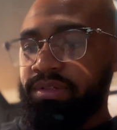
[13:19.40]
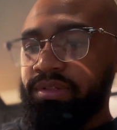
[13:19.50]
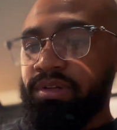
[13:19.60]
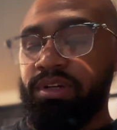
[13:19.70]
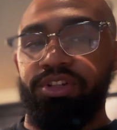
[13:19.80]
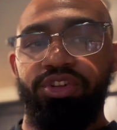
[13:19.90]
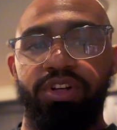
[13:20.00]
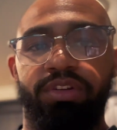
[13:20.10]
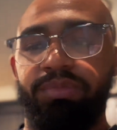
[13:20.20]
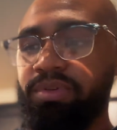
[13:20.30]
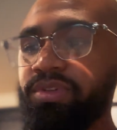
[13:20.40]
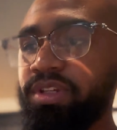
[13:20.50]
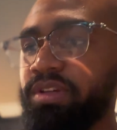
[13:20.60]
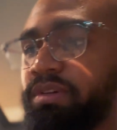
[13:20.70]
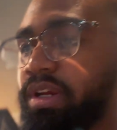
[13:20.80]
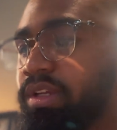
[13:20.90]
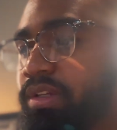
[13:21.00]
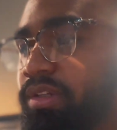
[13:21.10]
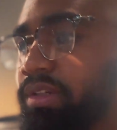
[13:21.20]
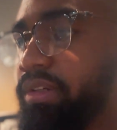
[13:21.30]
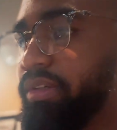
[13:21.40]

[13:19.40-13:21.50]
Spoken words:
100 grams of protein right here.